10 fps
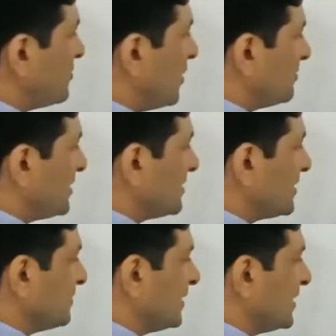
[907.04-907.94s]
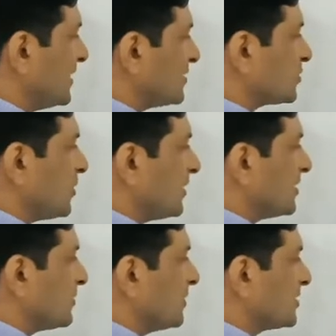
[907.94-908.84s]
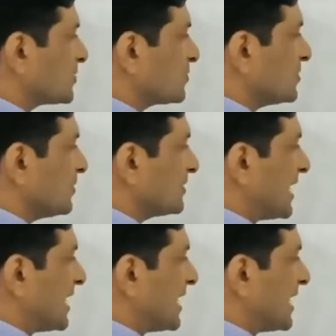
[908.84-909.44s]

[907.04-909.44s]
of determinant is not equals to 0,